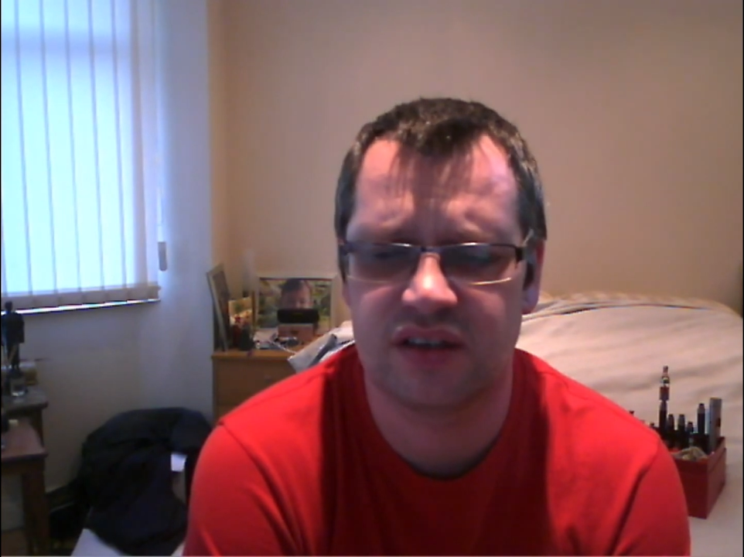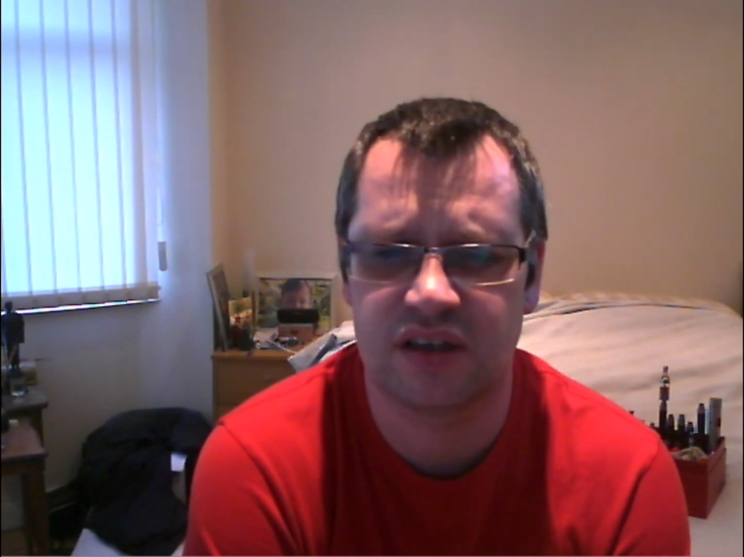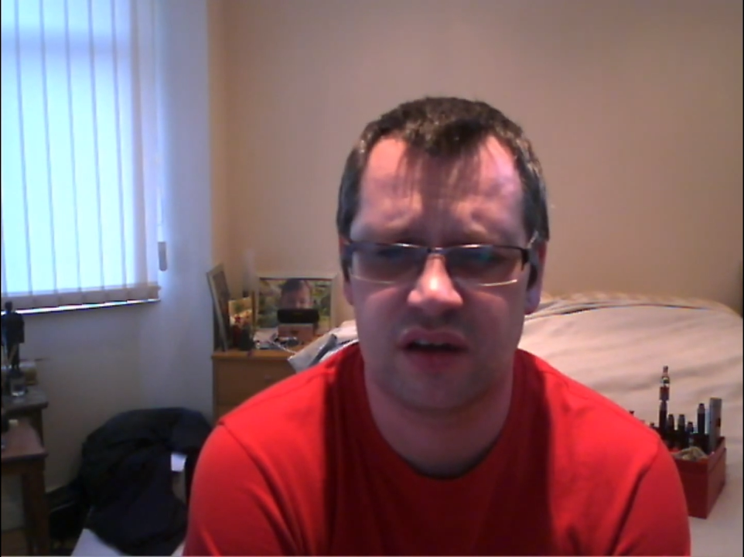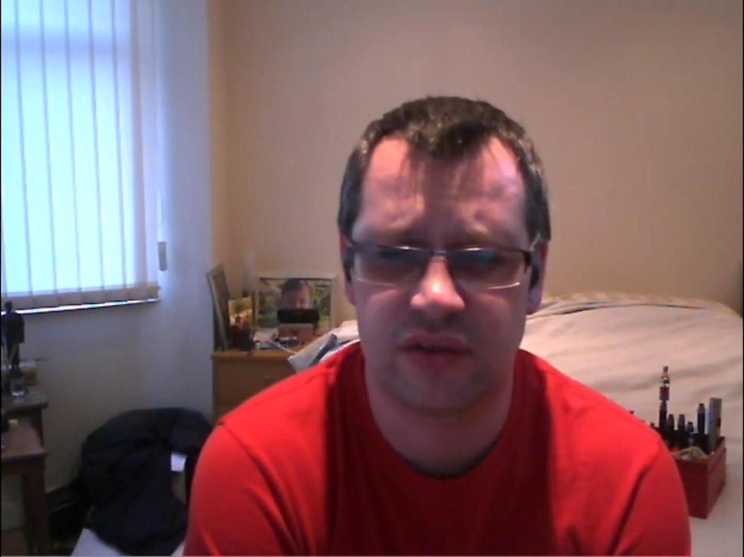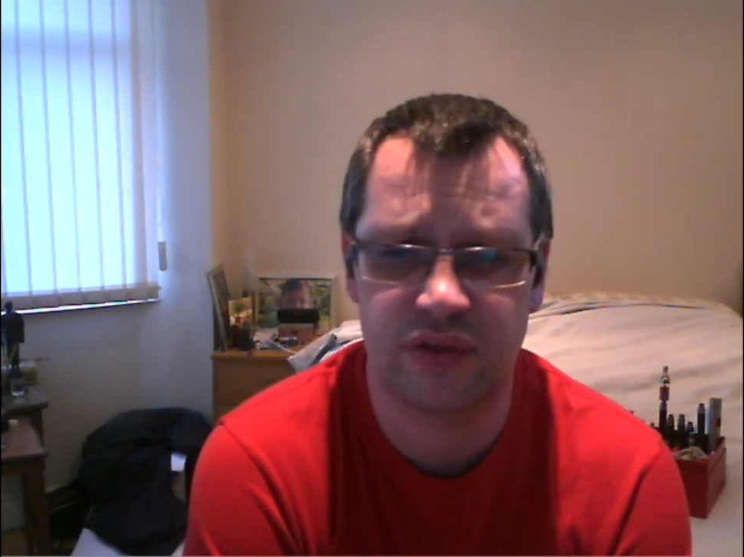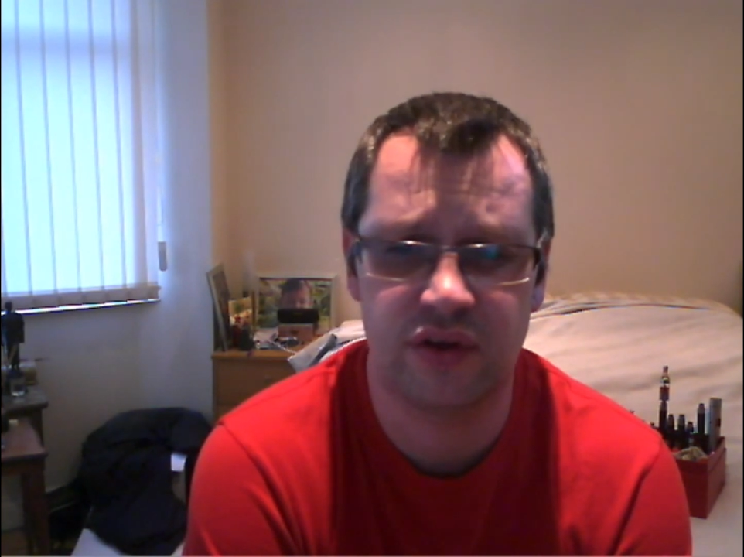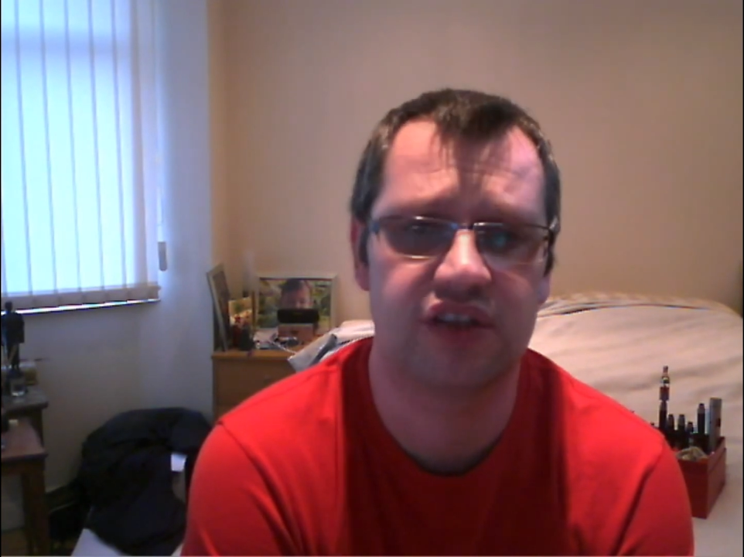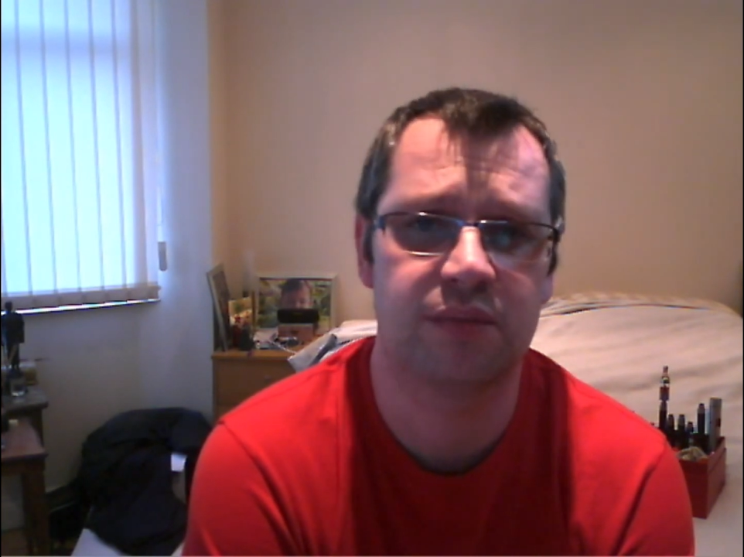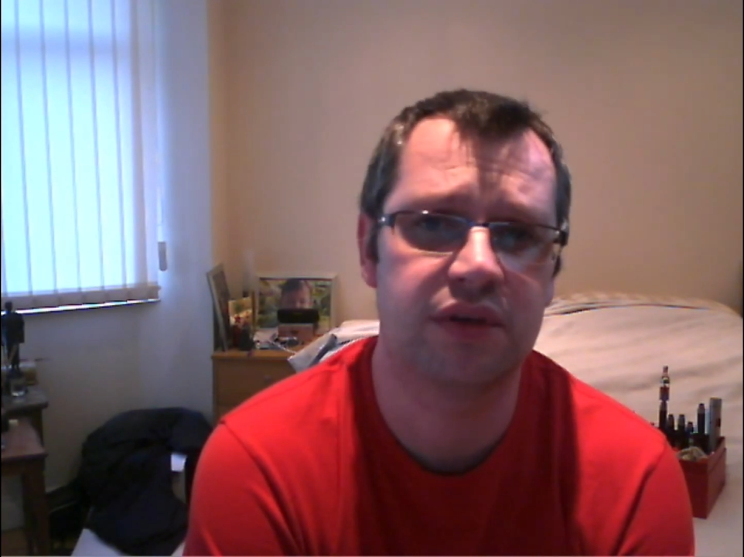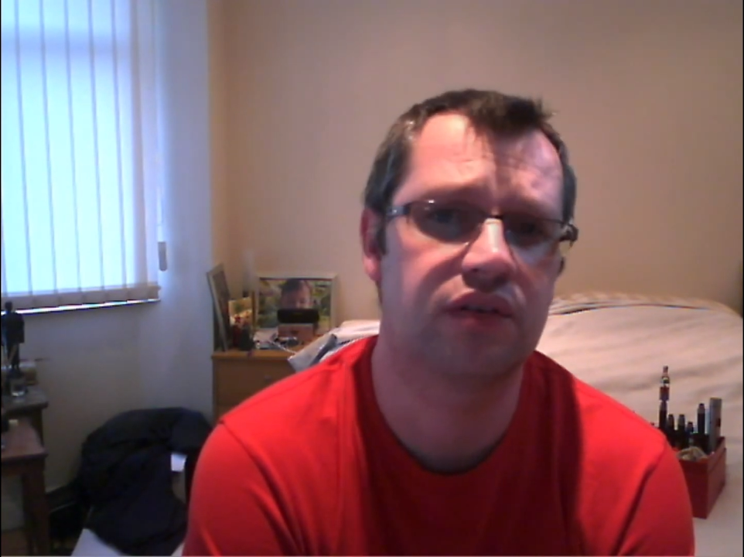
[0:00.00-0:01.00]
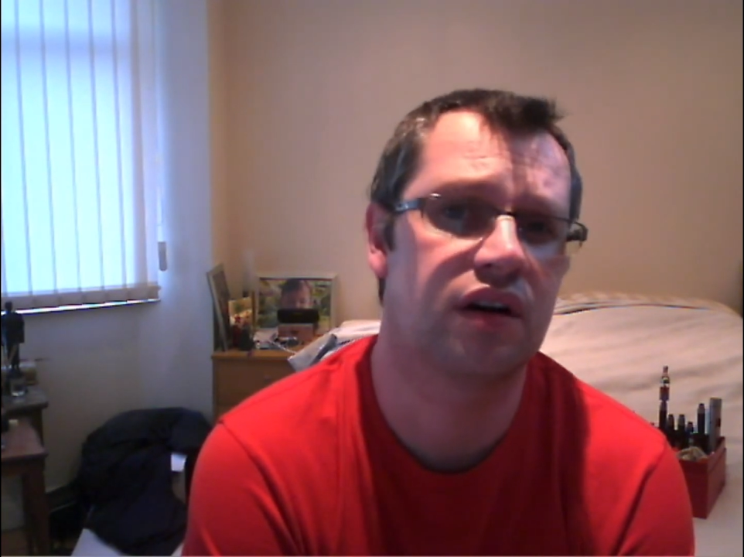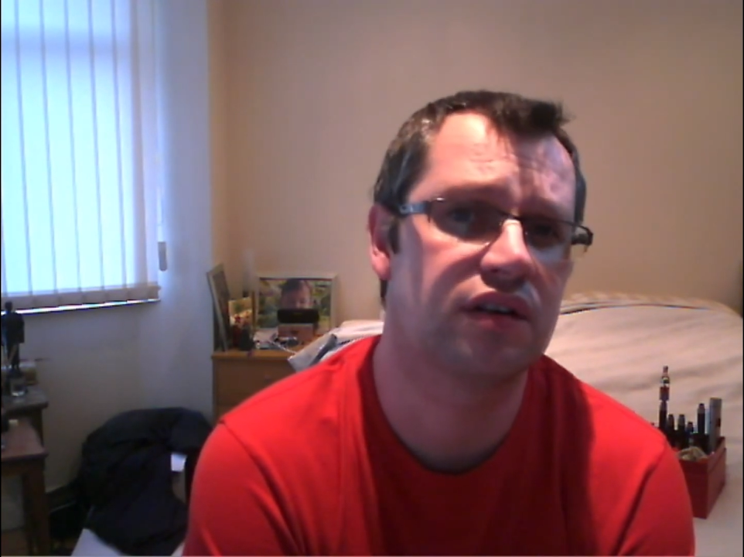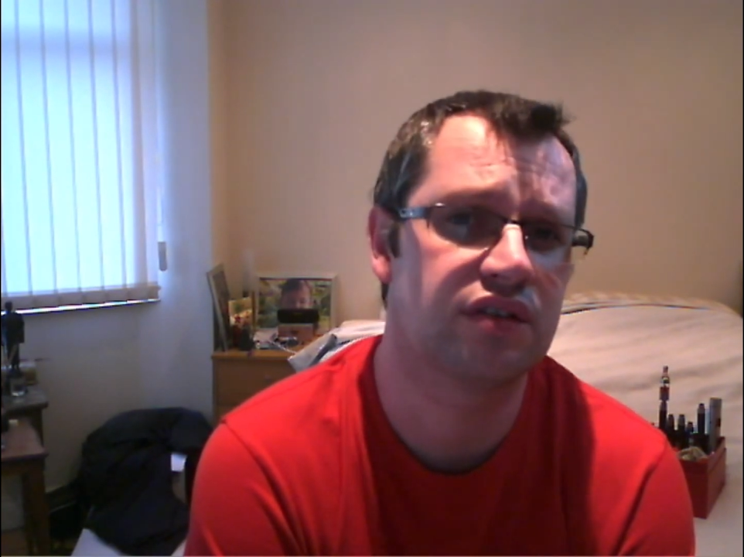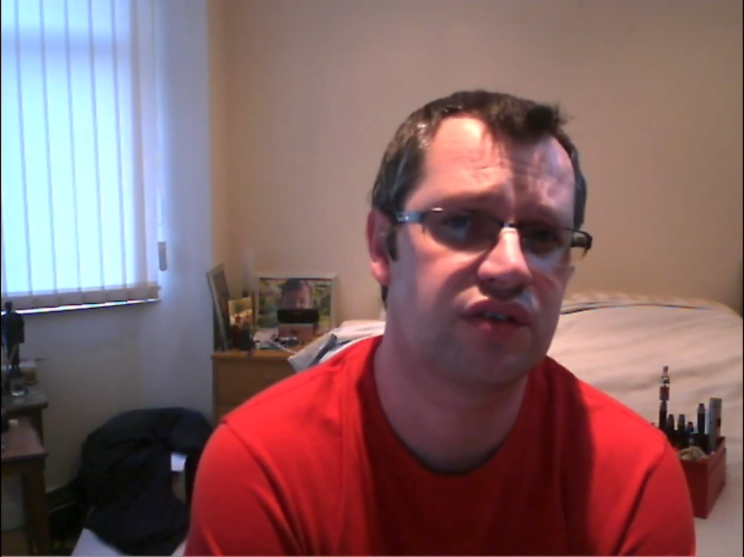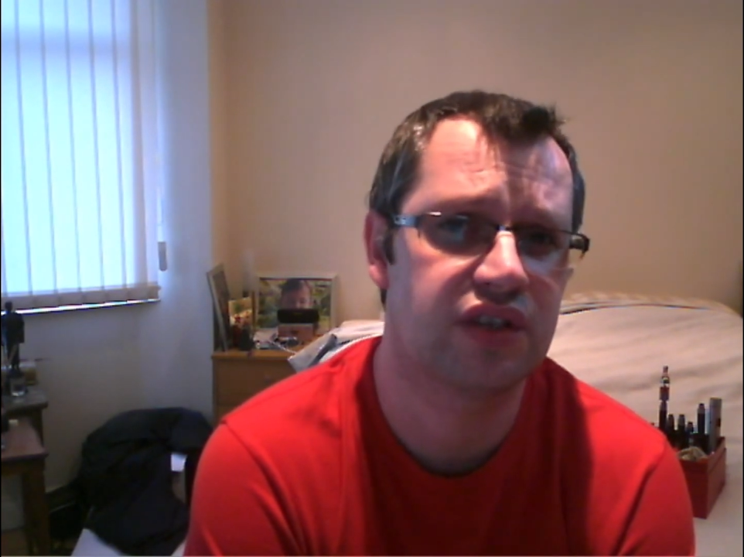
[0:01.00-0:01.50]
and you got 30ml
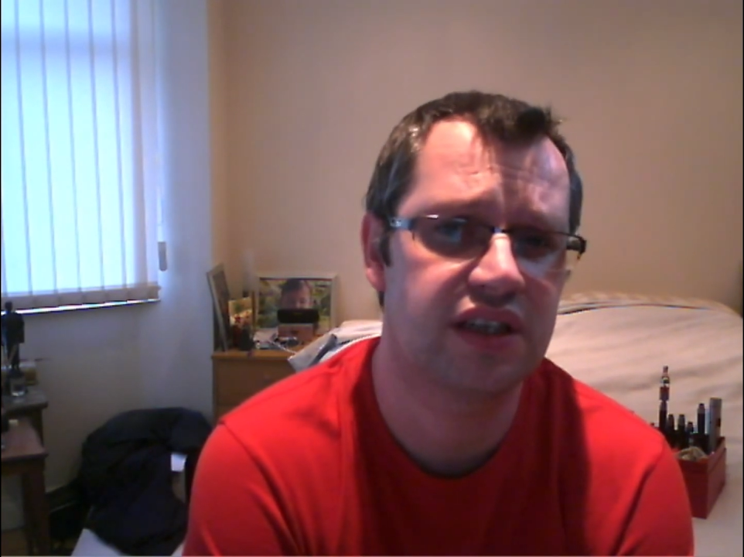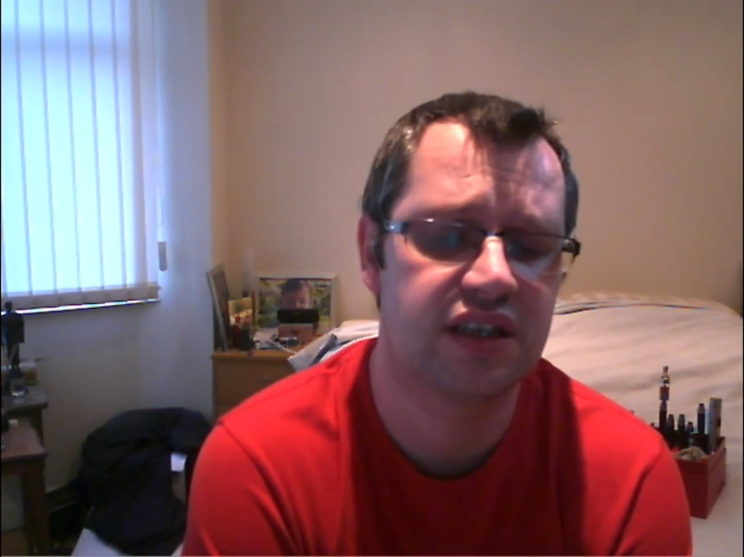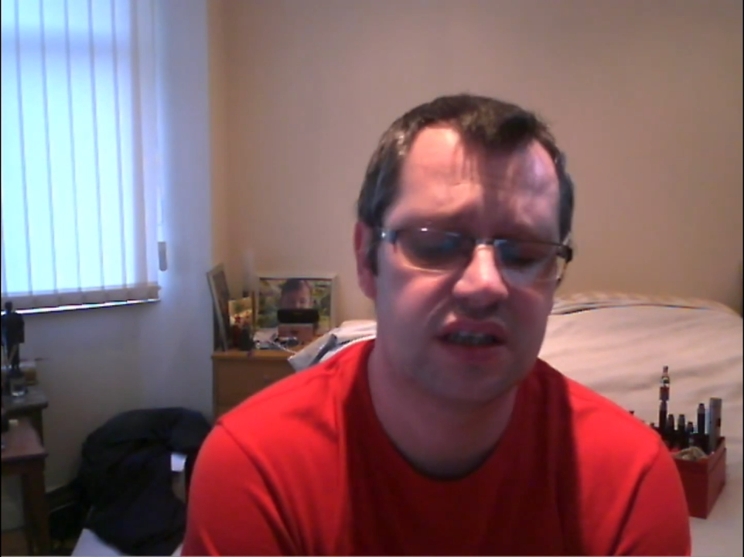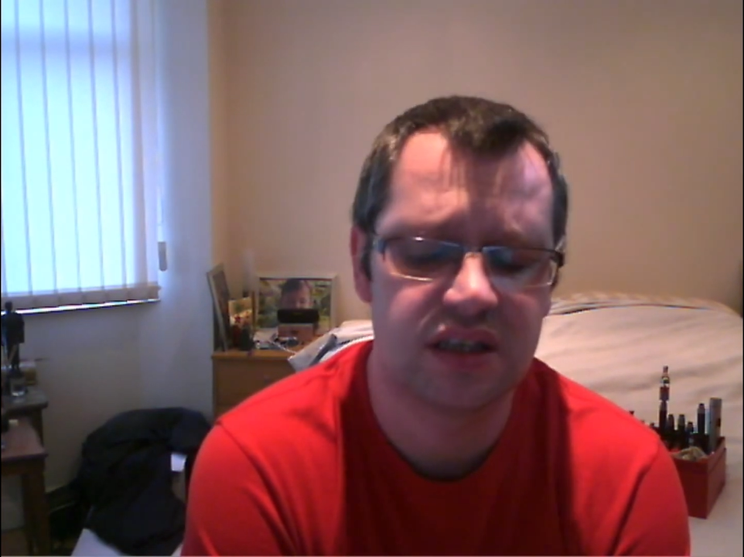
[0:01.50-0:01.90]
concentrate.